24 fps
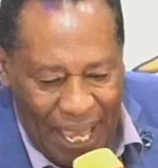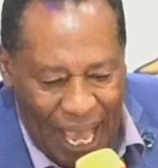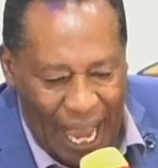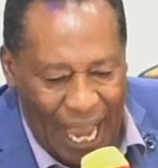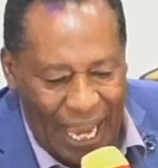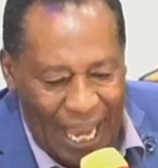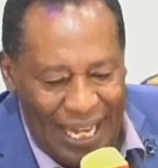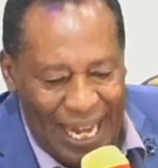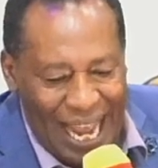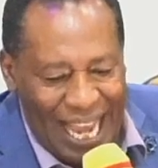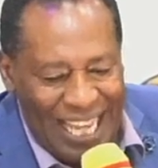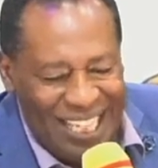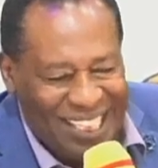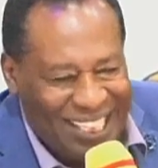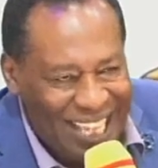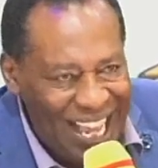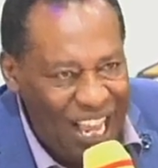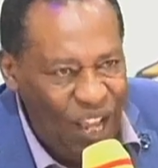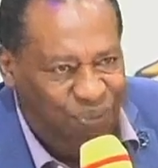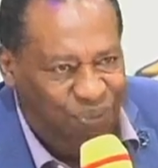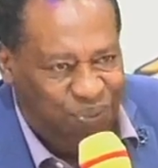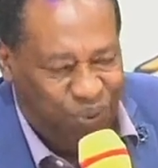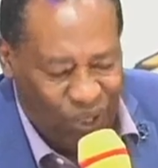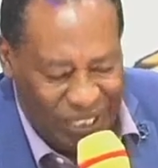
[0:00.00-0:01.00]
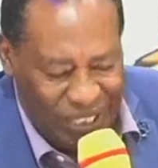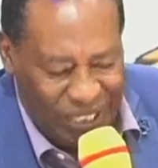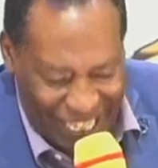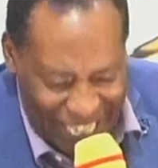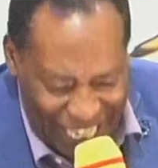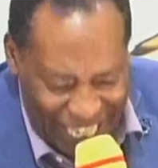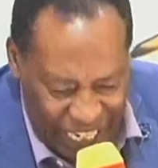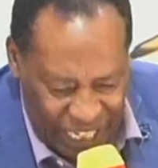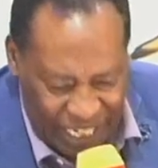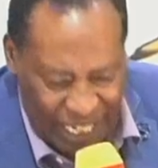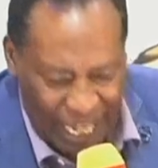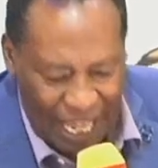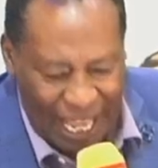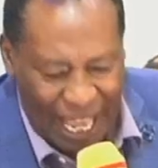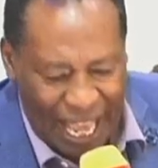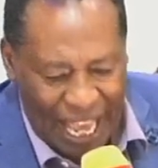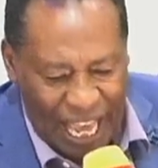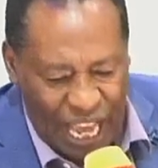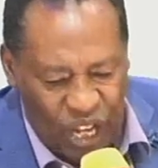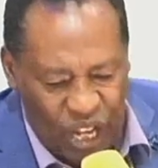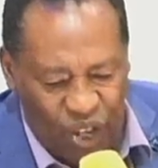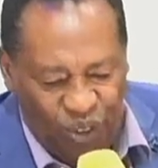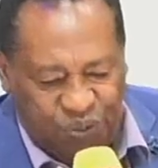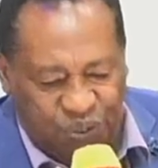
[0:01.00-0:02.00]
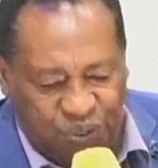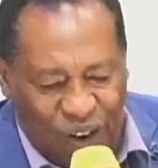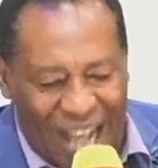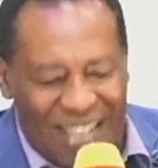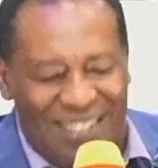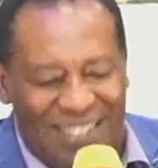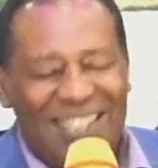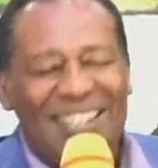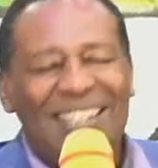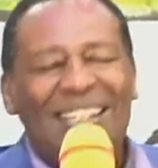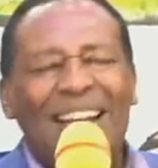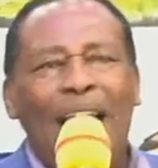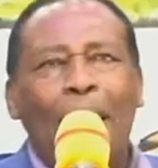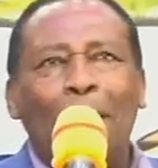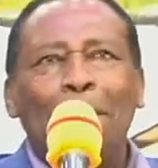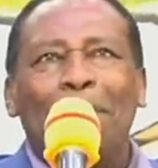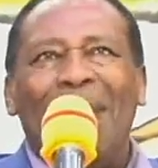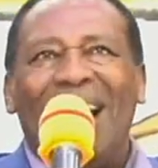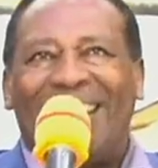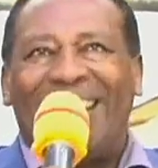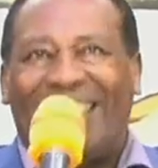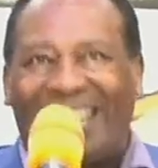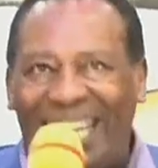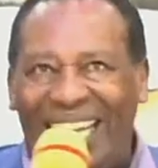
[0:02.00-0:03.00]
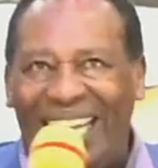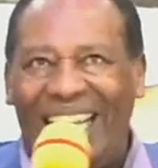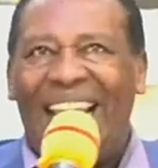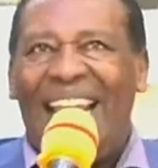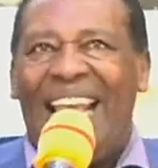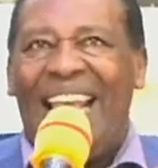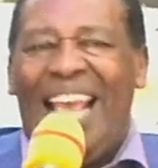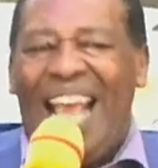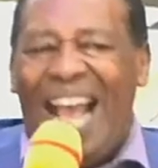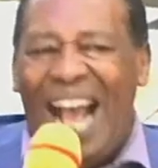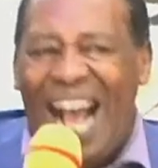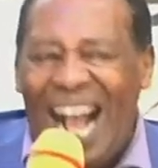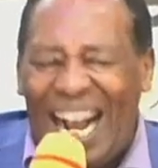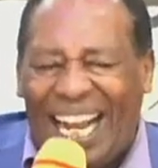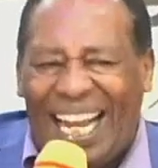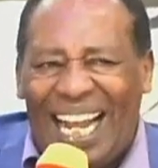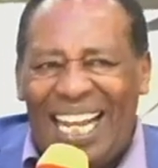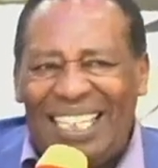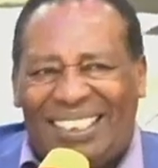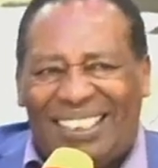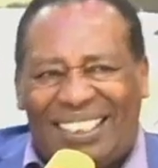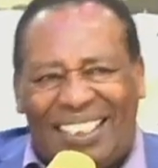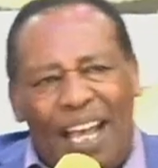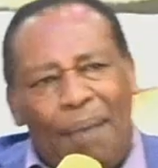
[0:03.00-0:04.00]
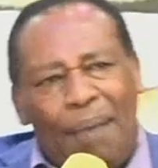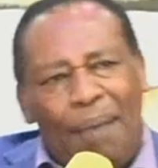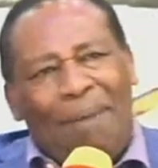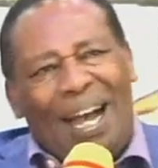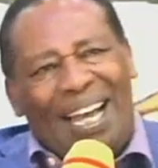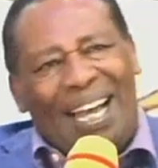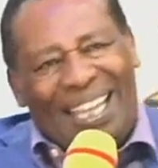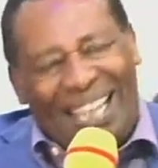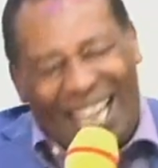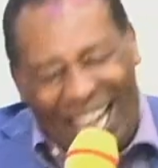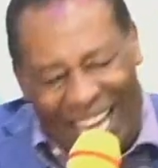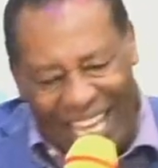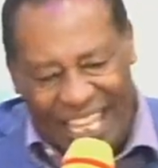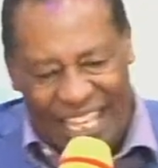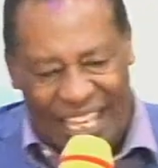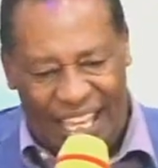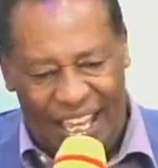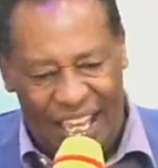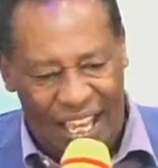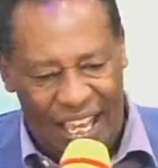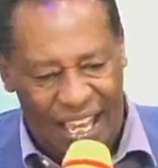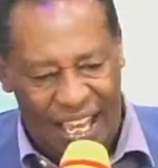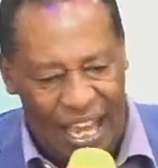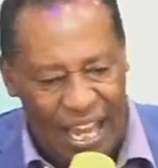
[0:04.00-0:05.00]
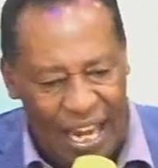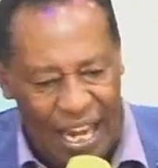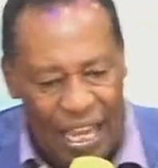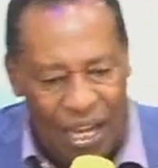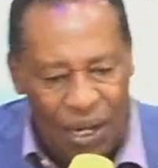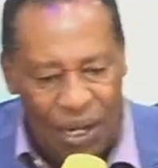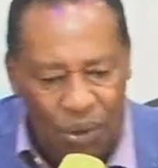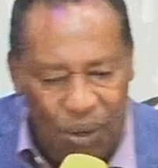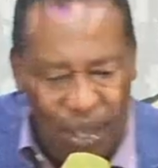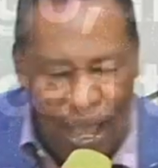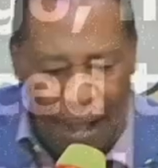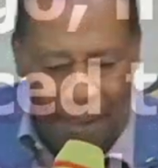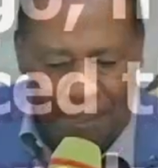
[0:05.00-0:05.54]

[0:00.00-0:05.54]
in Isaiah 48 and verse number 3. Akasema yeye, hallelujah.